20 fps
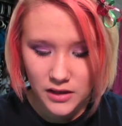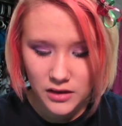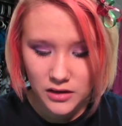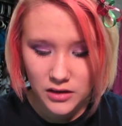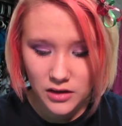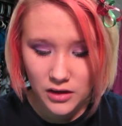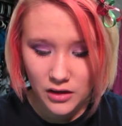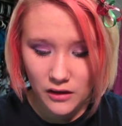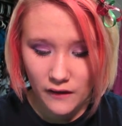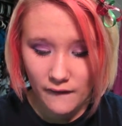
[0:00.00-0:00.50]

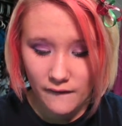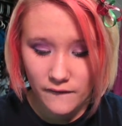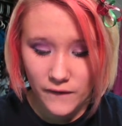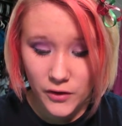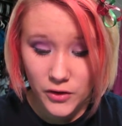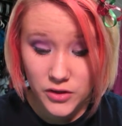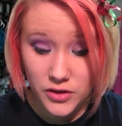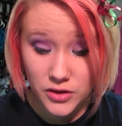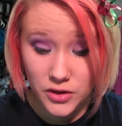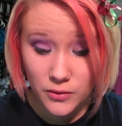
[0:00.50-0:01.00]
The
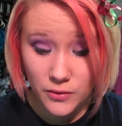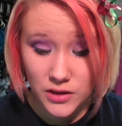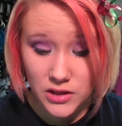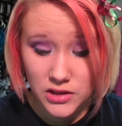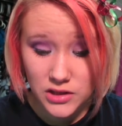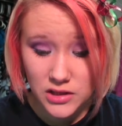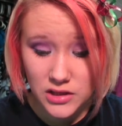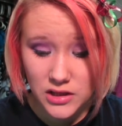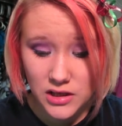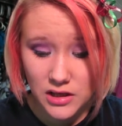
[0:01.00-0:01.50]
first
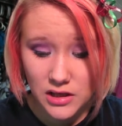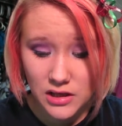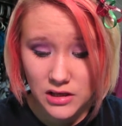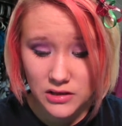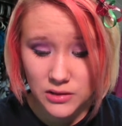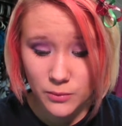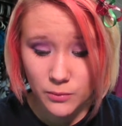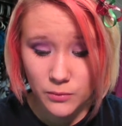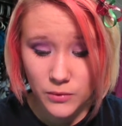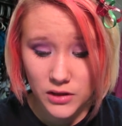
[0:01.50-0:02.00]
question
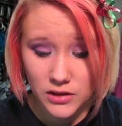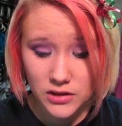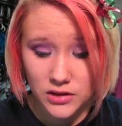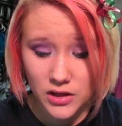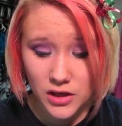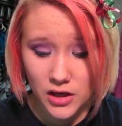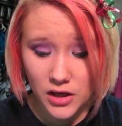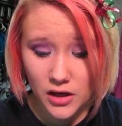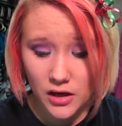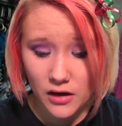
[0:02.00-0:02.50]
is, what's
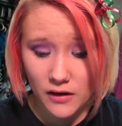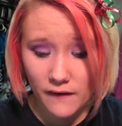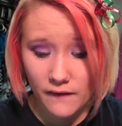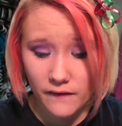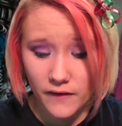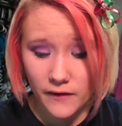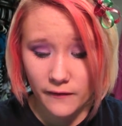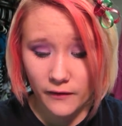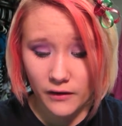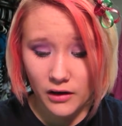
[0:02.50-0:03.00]
your
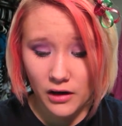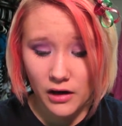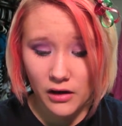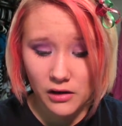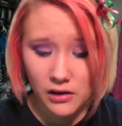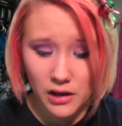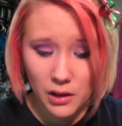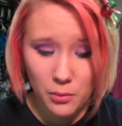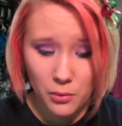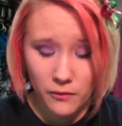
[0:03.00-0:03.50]
favorite
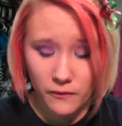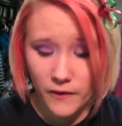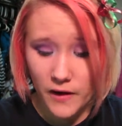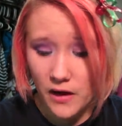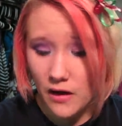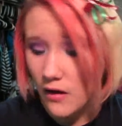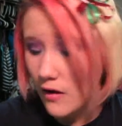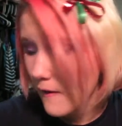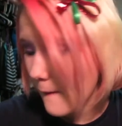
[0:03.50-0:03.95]
holiday movie?